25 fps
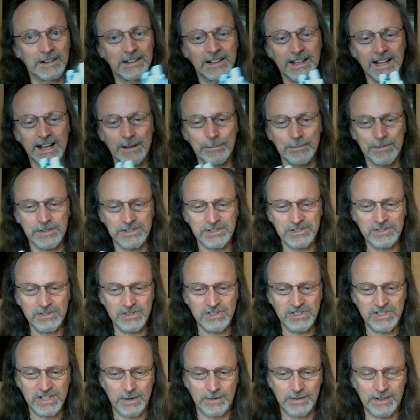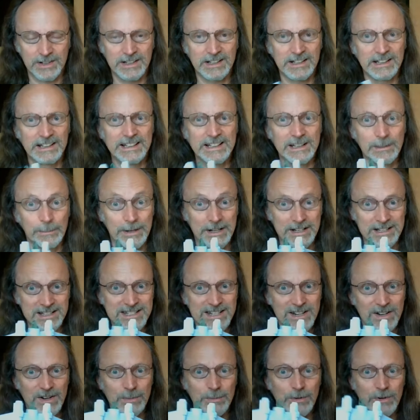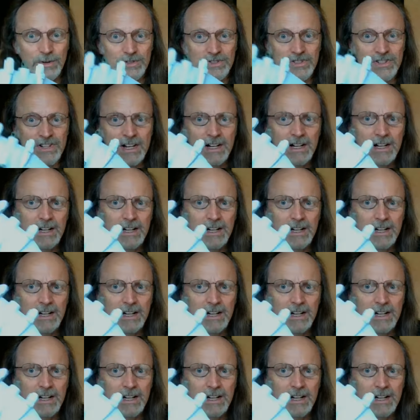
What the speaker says: gap that's just showing a little bit too much,